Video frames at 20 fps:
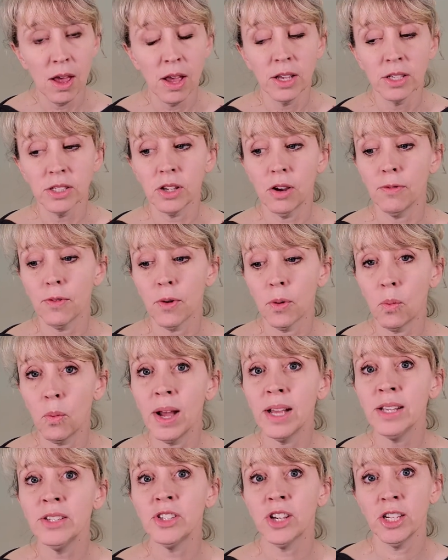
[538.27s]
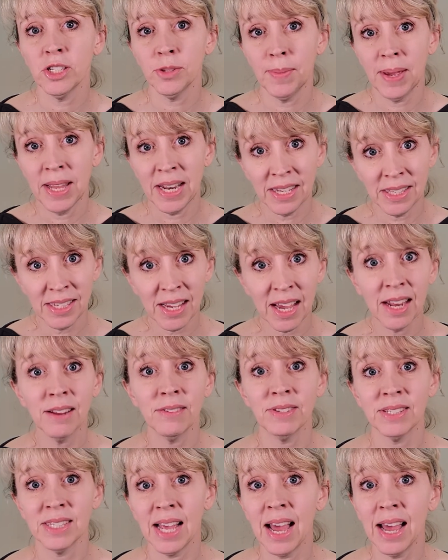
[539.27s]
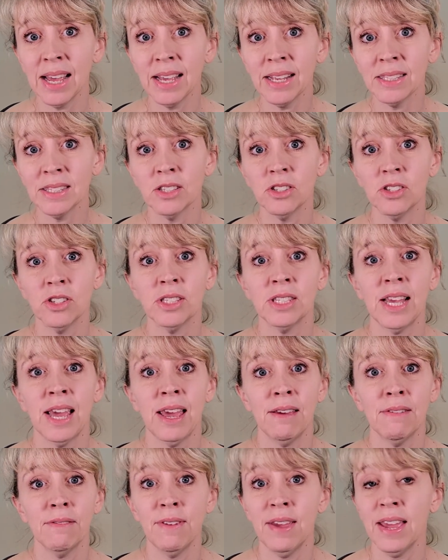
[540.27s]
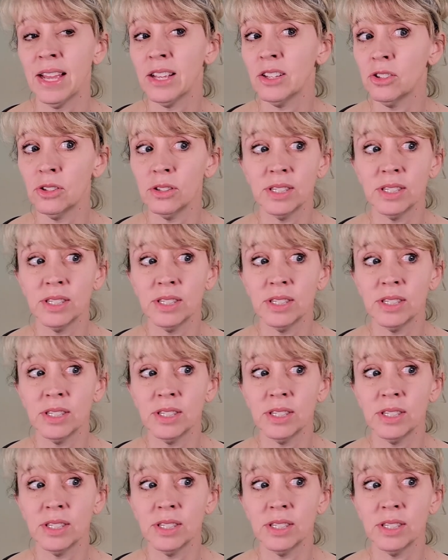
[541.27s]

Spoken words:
So for one, Josh made a ton of signs that just say Van